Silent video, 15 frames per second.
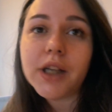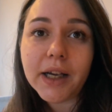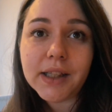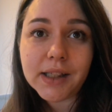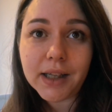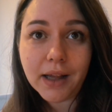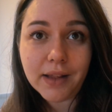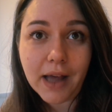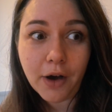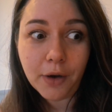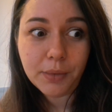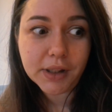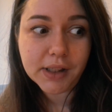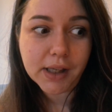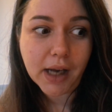So I had to get that up
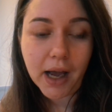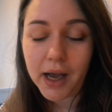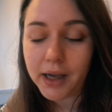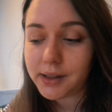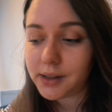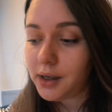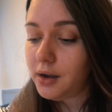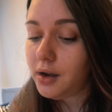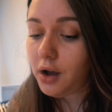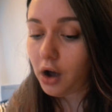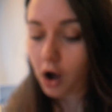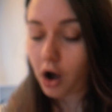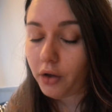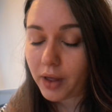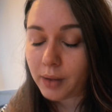the stairs,
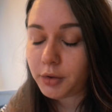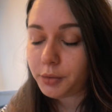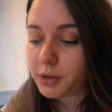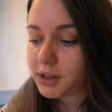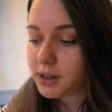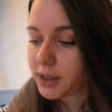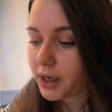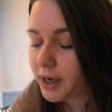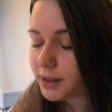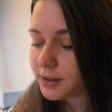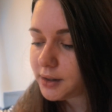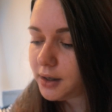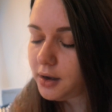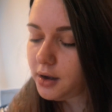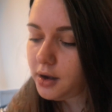all them up the stairs,
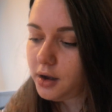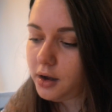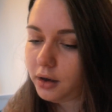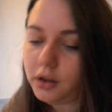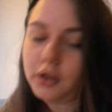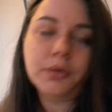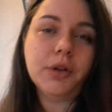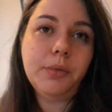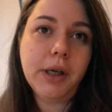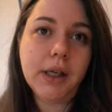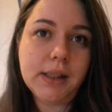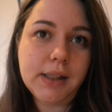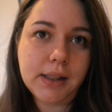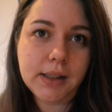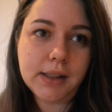along with
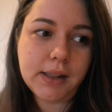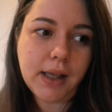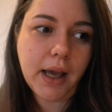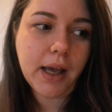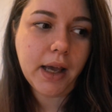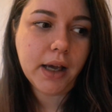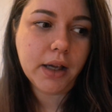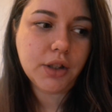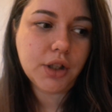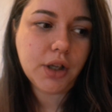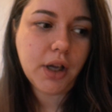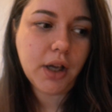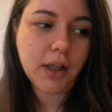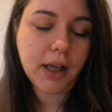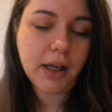Percy in his cage.
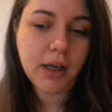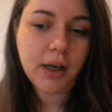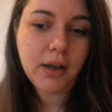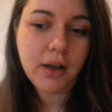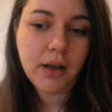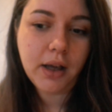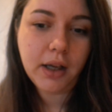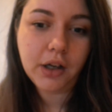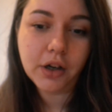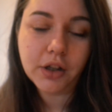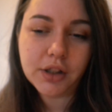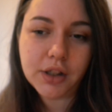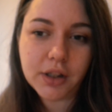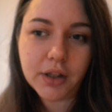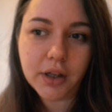And then I
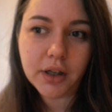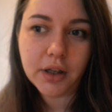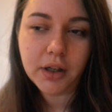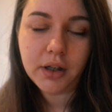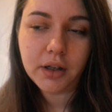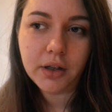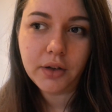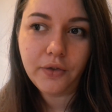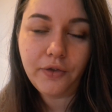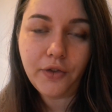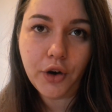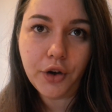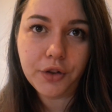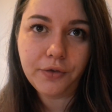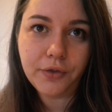got to the
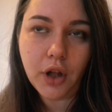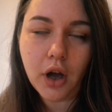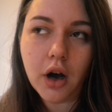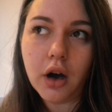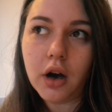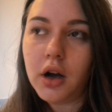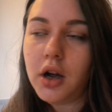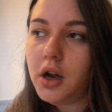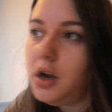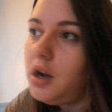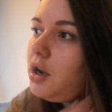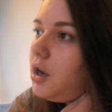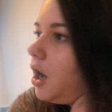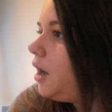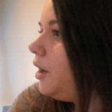4th floor
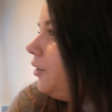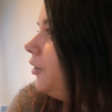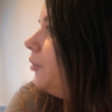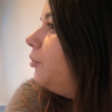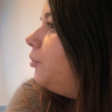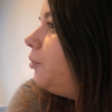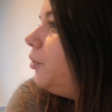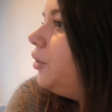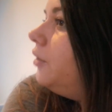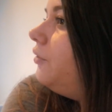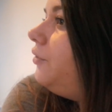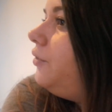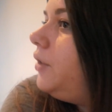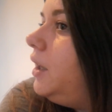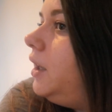and one
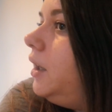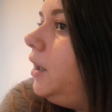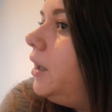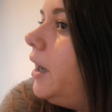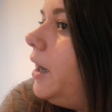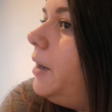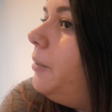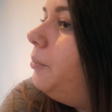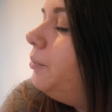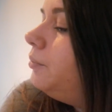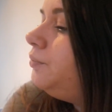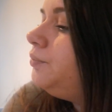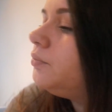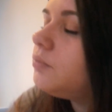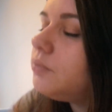of the
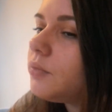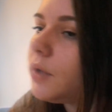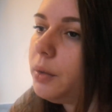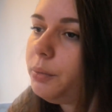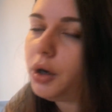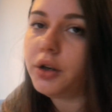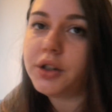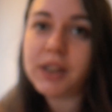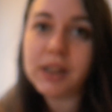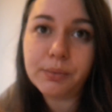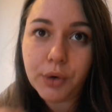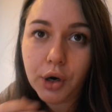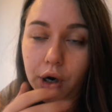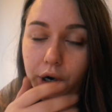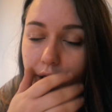boxes
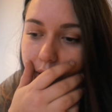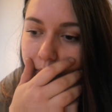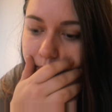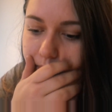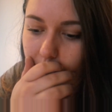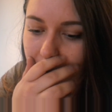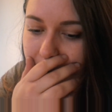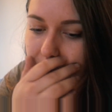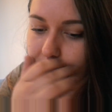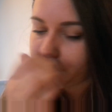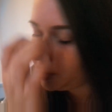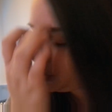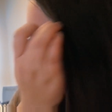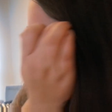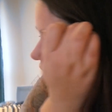broke. How he was
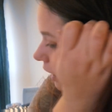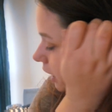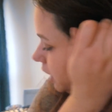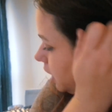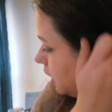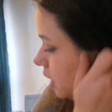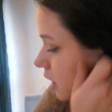holding it,